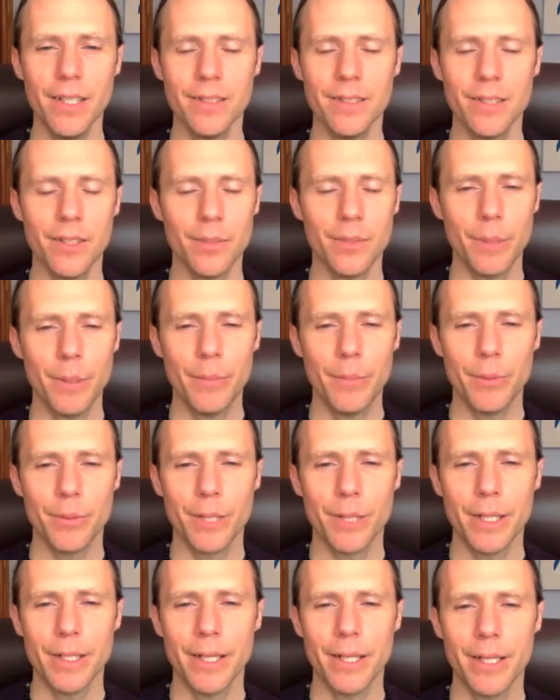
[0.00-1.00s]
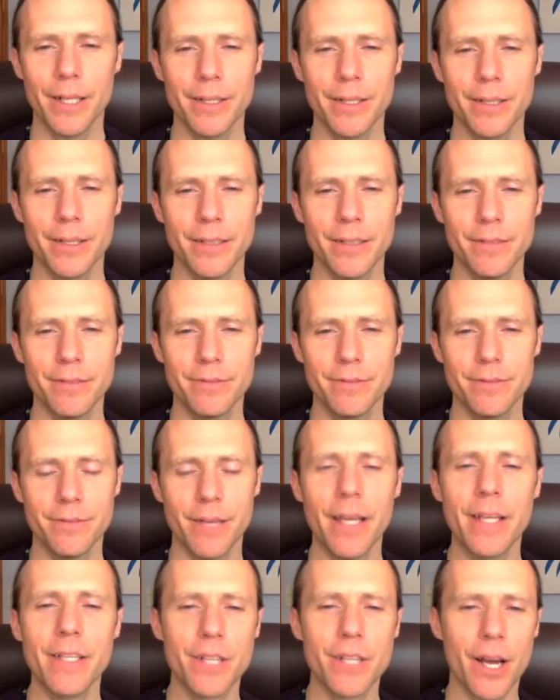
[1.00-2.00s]
lot of people right now have
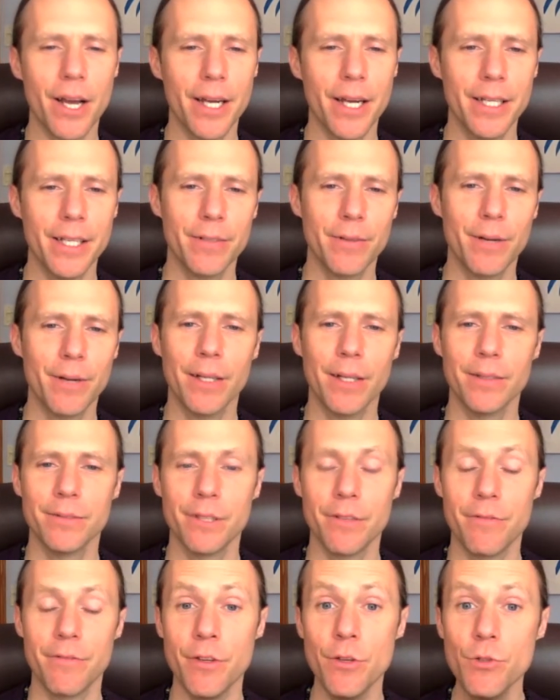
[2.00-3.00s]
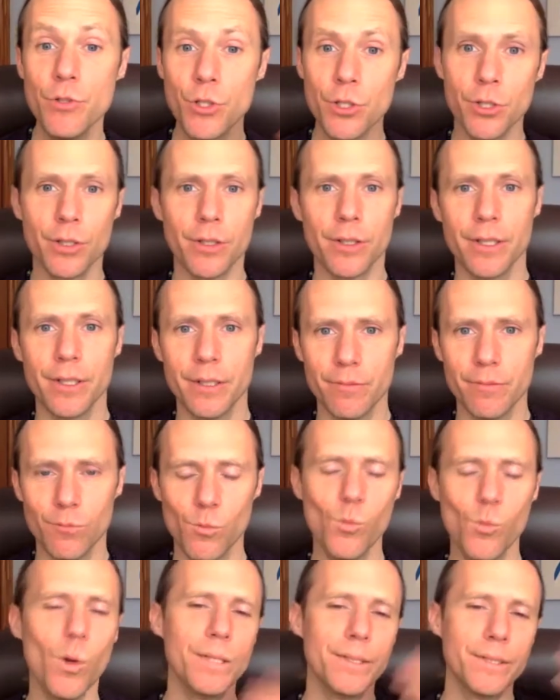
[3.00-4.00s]
anxiety around the future and
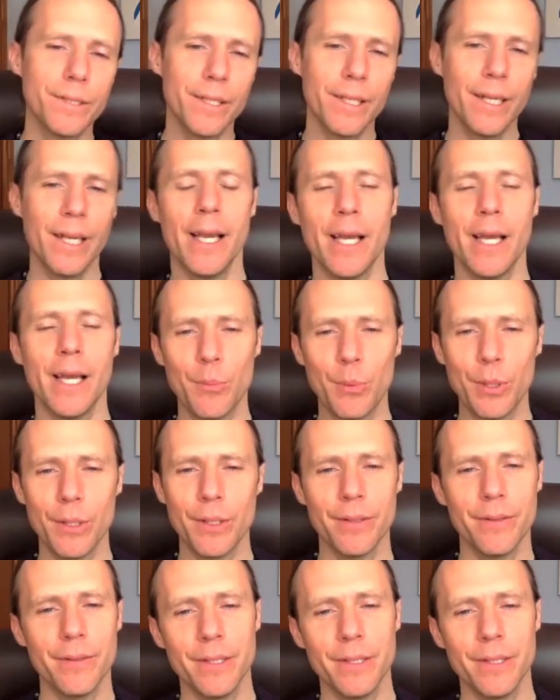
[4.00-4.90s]
what's going to happen,